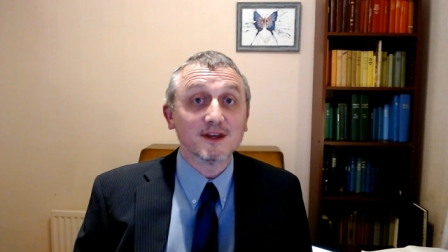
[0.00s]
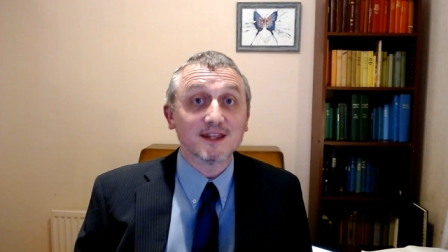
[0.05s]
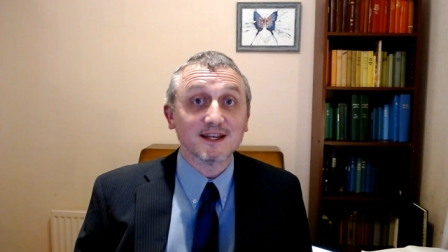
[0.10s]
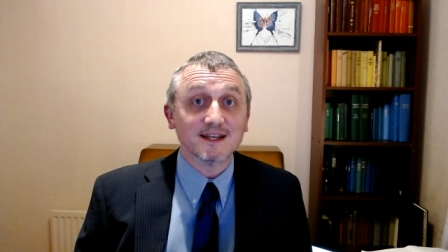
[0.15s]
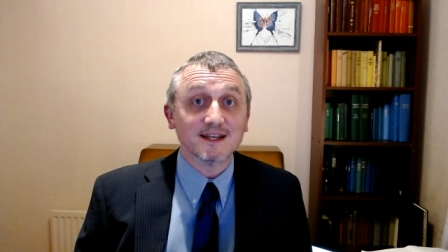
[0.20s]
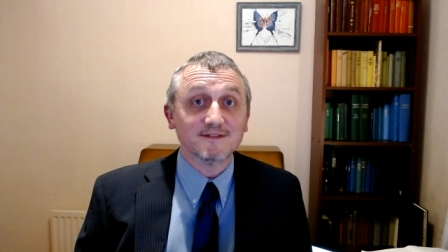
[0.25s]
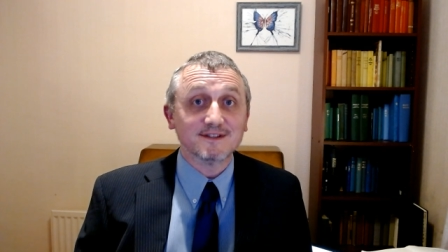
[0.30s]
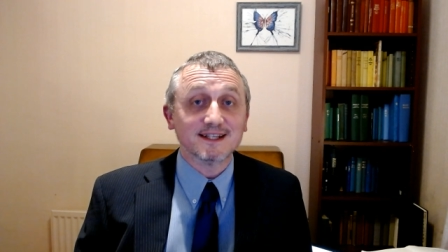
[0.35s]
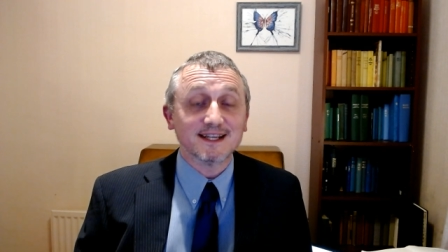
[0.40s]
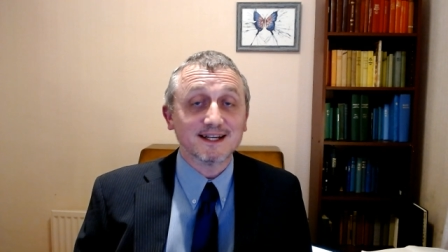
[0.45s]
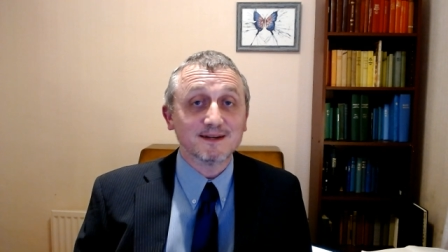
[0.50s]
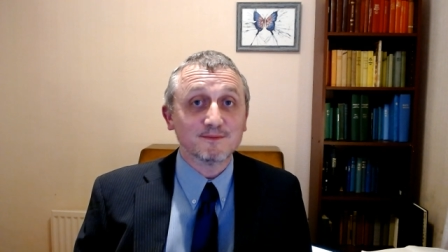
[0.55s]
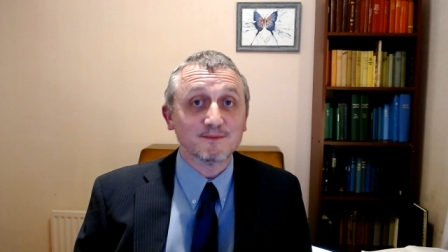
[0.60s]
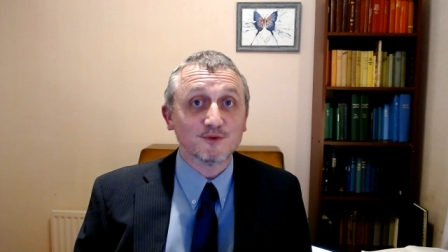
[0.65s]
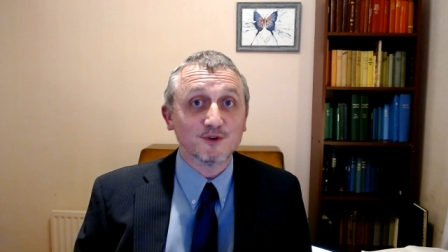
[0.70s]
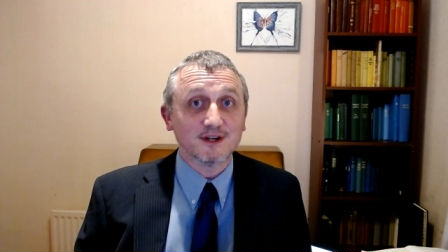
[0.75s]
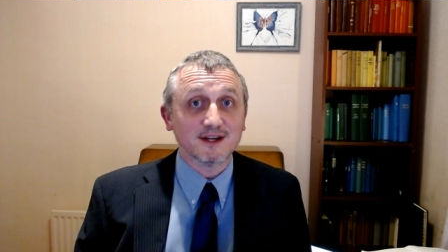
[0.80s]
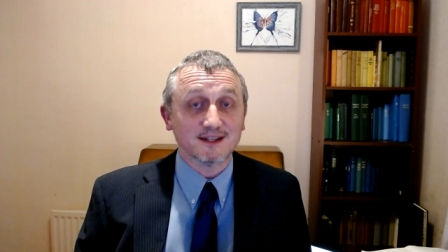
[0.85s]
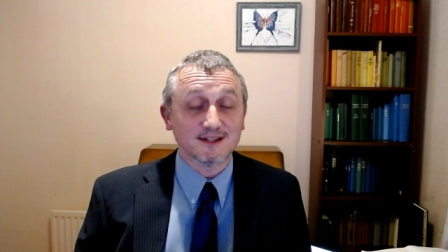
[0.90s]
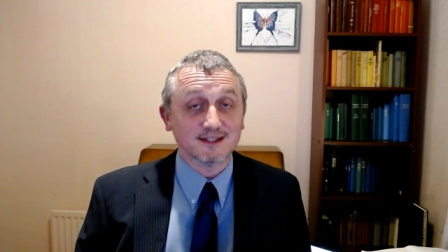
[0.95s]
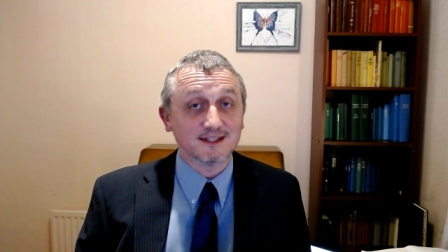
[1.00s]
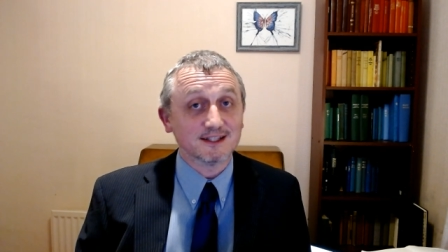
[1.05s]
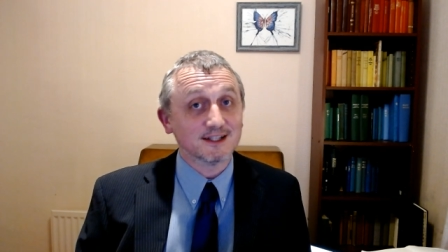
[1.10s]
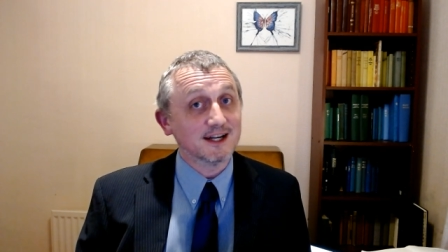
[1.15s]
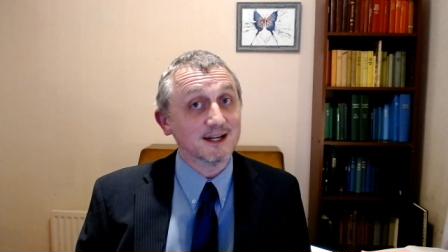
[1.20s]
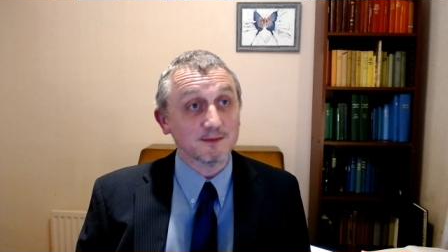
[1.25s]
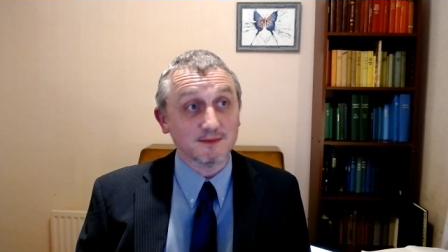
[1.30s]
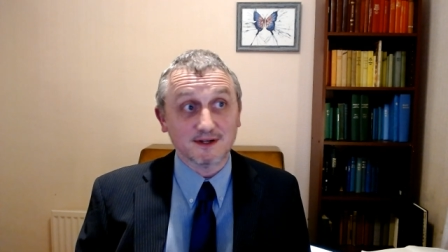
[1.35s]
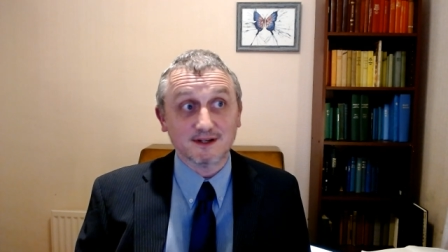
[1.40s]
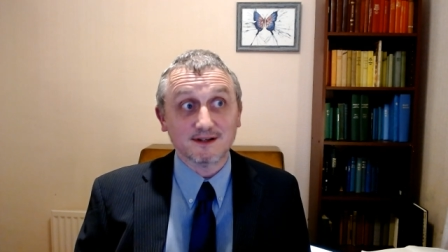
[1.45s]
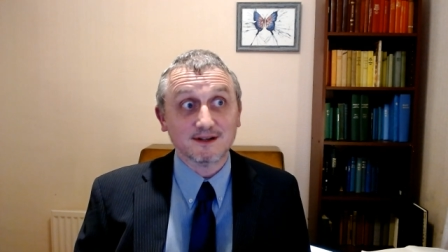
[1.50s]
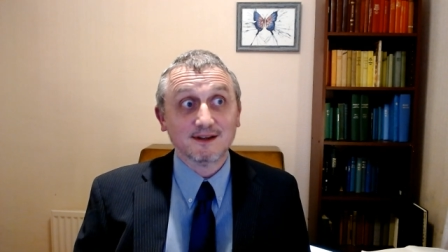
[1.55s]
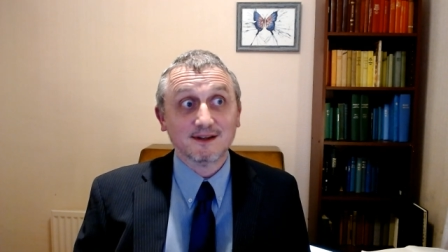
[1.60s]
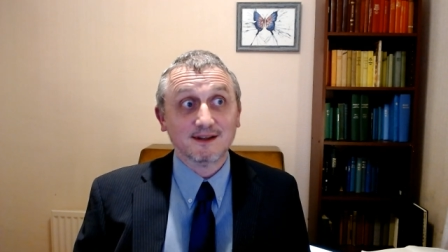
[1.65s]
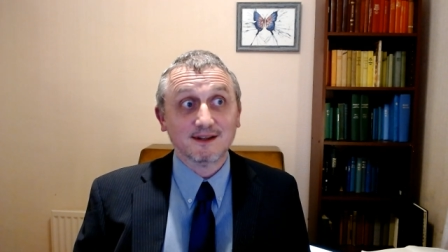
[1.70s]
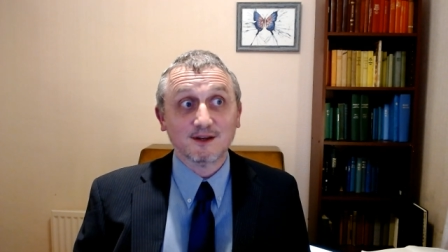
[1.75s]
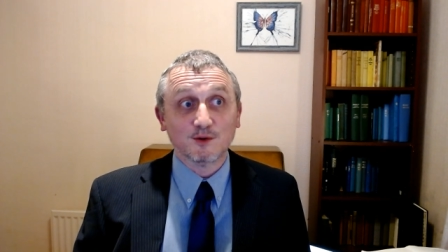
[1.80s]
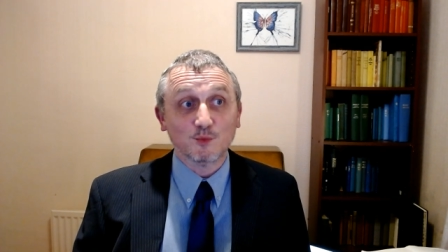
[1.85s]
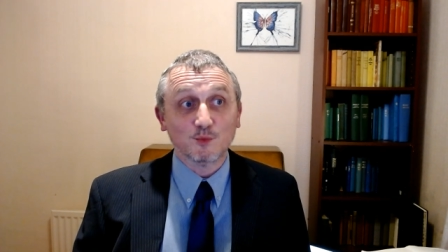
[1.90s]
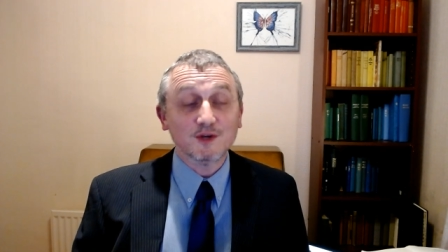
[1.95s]
lived in Edinburgh at the time, and
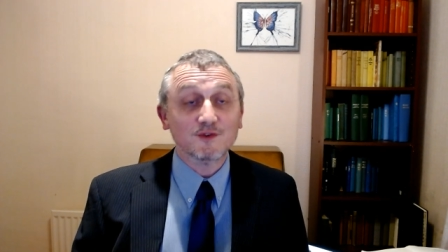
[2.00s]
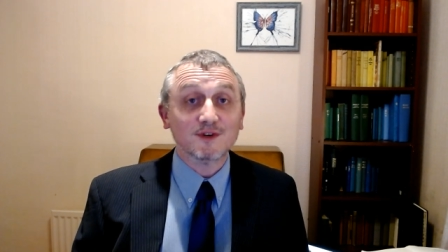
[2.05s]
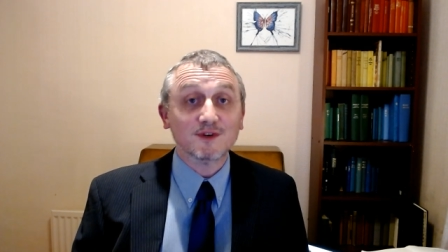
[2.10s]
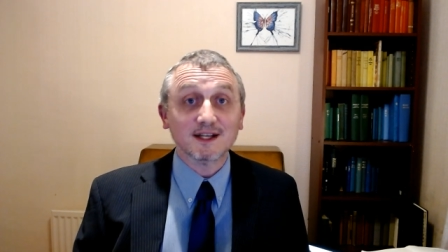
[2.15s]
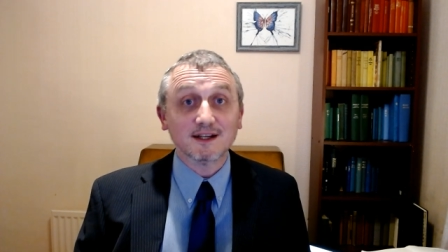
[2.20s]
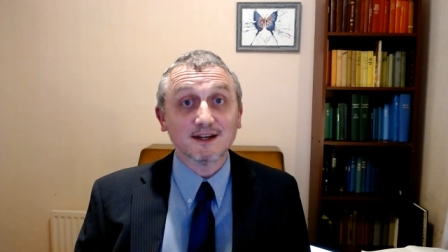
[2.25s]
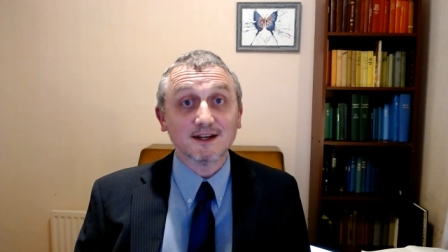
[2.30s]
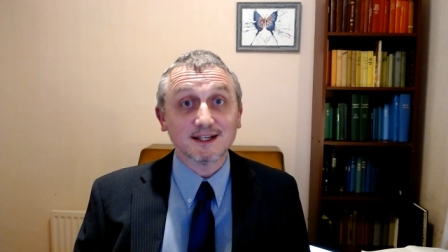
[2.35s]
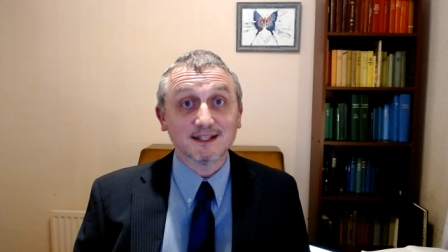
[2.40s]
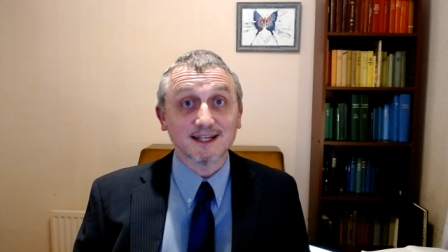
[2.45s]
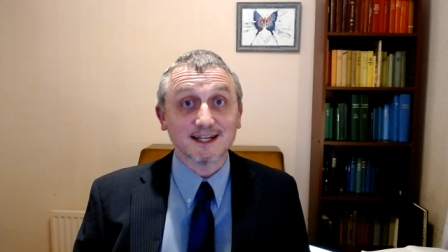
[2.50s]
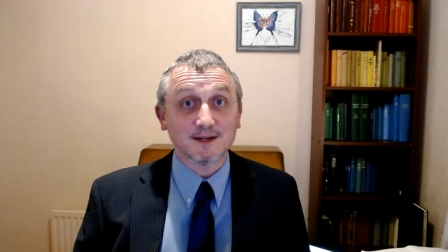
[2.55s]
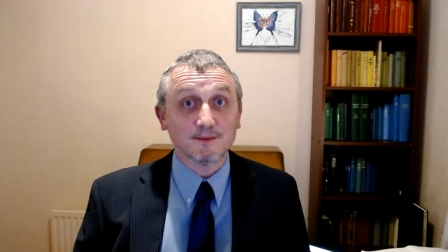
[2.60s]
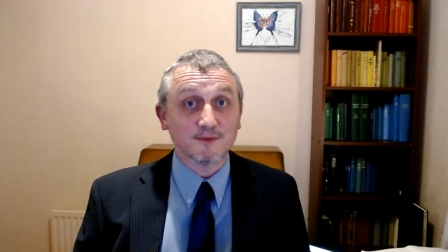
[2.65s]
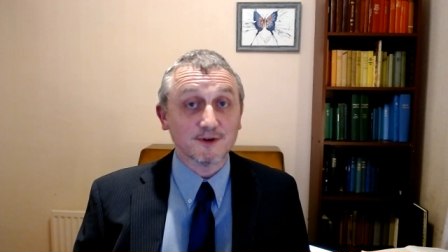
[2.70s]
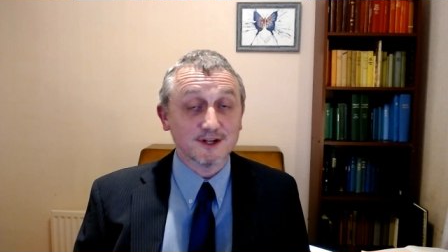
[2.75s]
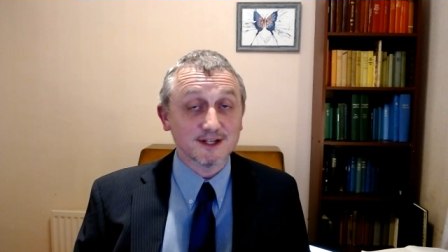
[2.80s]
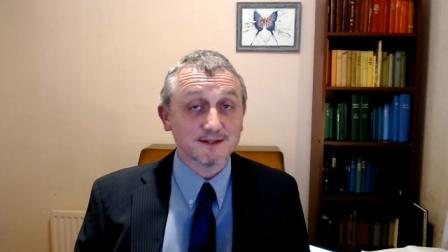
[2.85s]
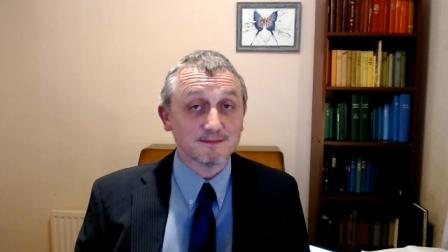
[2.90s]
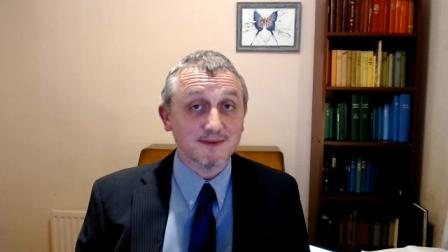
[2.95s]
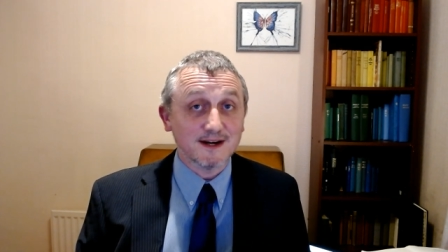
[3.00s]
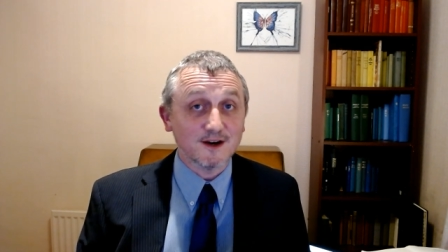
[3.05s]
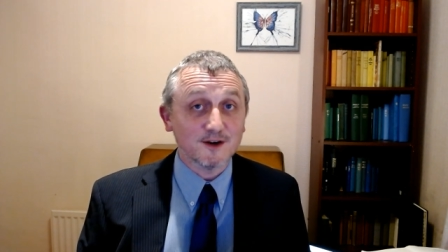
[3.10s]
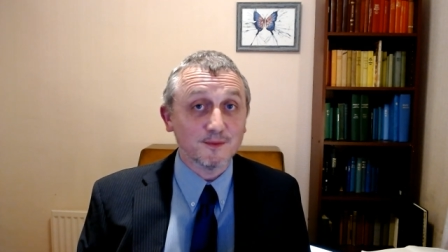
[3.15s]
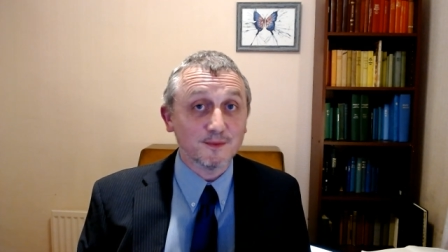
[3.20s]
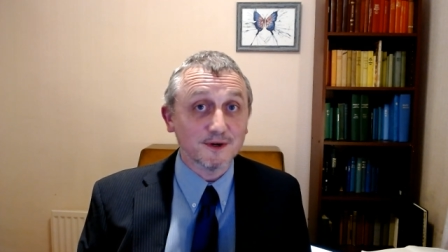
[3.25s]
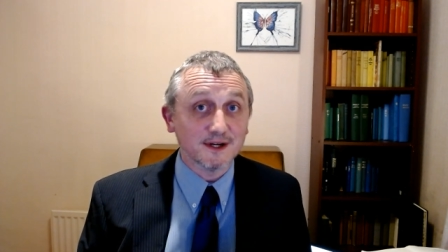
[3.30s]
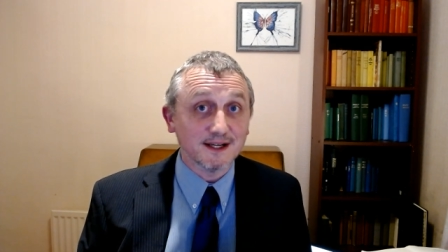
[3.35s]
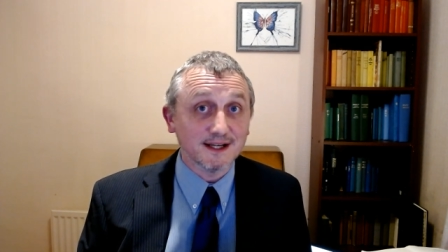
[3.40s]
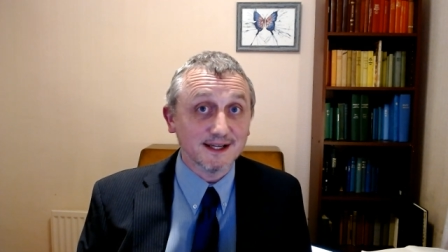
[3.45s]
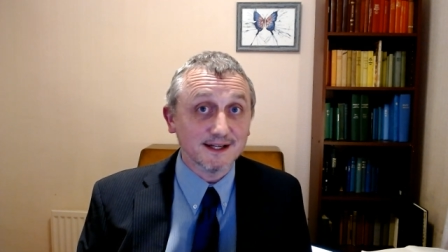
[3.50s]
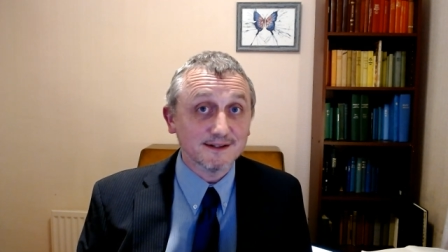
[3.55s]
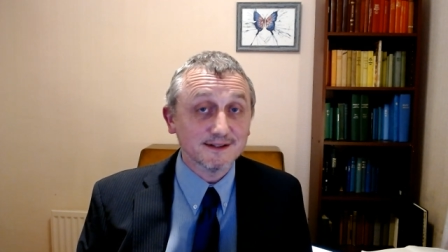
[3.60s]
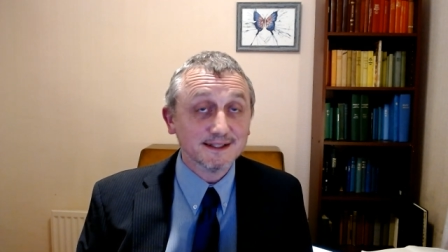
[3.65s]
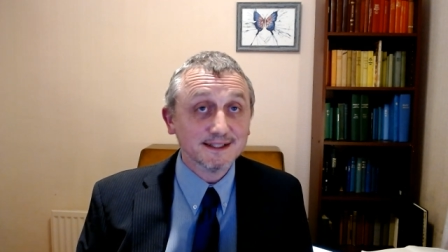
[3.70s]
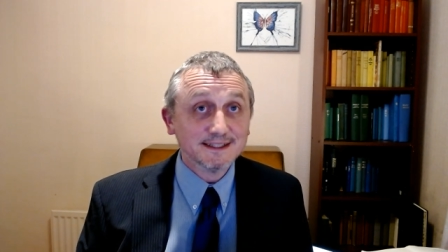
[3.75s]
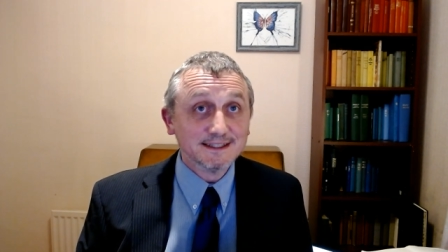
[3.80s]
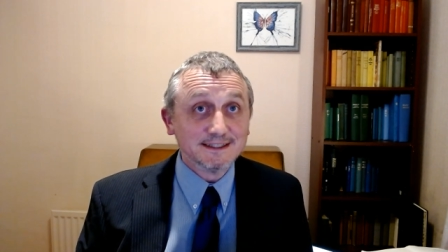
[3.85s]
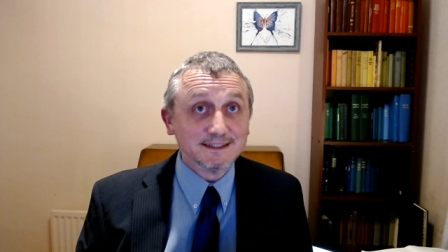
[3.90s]
we really liked Edinburgh. I was married by now,